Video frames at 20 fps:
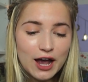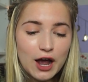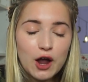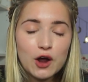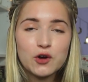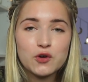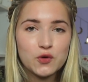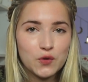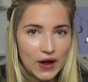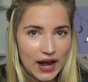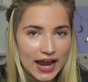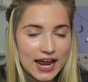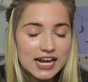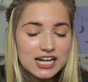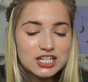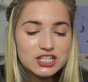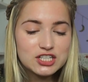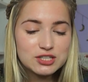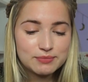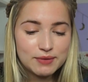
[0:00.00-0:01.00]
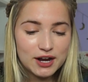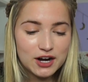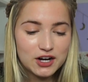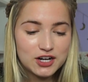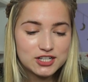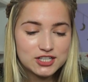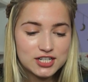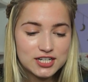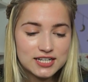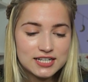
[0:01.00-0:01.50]
arranged
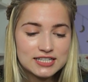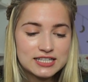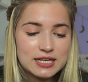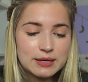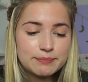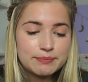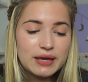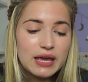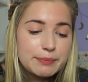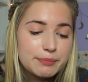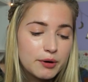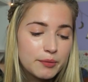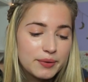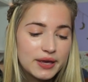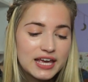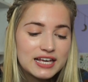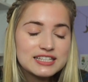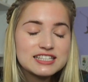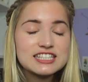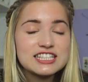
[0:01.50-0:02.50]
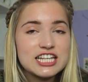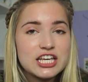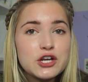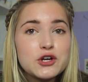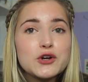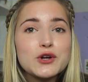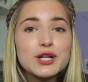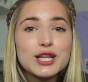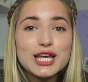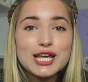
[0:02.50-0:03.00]
marriages, people being
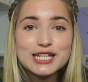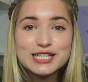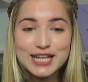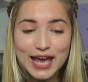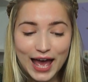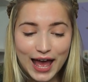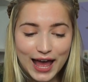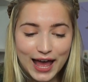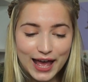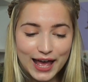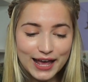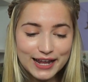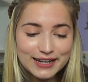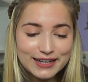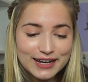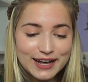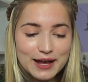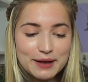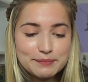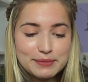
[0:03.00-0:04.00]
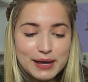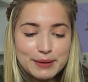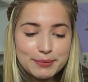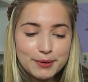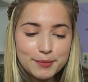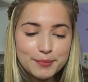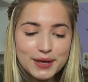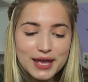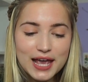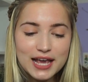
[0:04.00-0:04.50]
secretly dead,
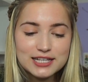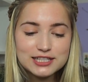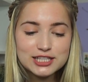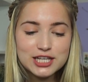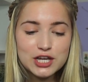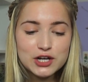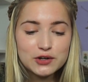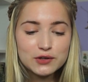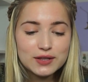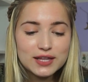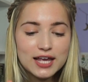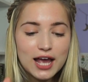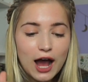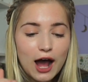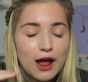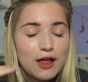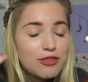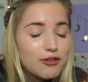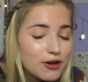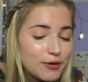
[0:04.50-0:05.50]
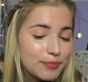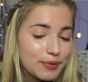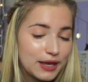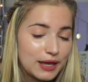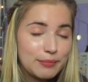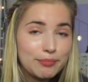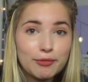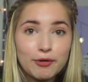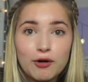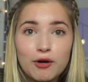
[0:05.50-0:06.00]
people being secretly other
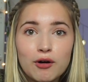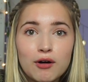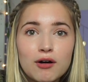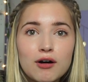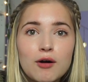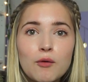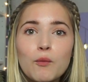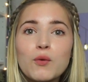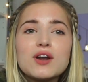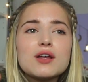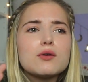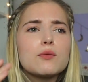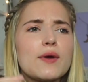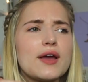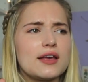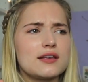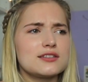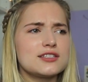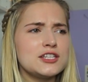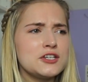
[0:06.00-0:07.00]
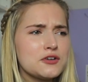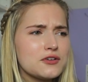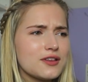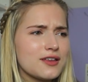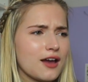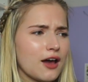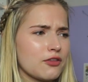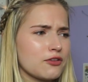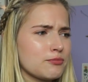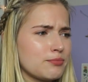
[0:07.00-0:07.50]
people. What? Wait,
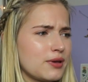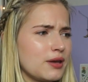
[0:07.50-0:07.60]
secretly other